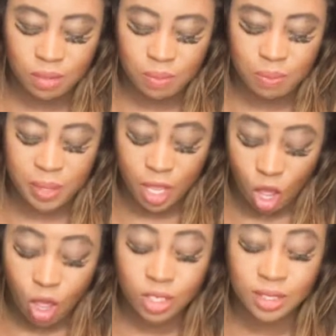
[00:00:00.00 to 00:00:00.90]

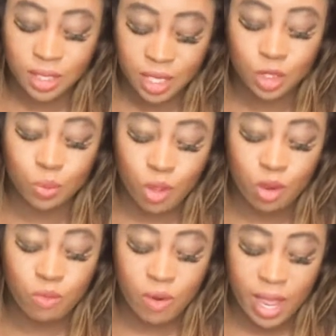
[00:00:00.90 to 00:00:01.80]
because things
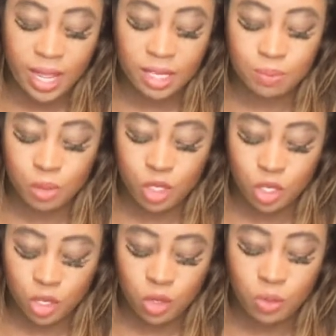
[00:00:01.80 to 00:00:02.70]
weren't right, but
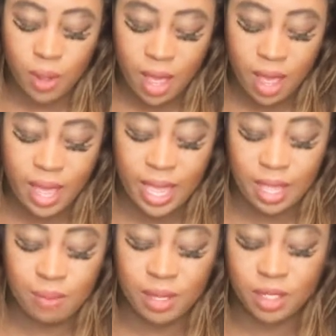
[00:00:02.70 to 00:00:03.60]
you are
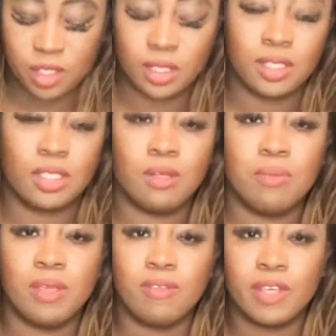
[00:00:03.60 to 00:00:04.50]
aiming to still
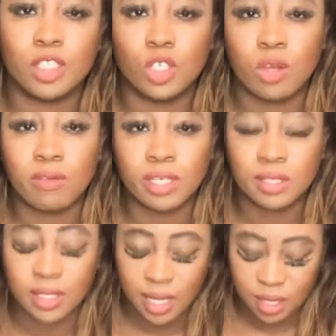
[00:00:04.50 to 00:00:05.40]
be
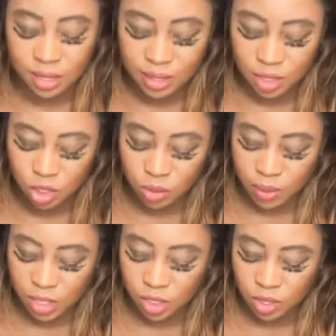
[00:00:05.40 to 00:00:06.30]
victorious in the
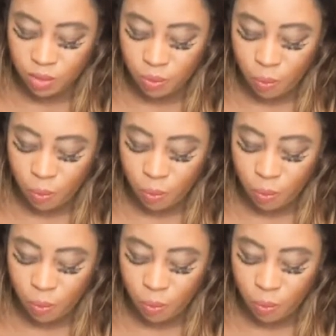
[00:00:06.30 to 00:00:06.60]
situation,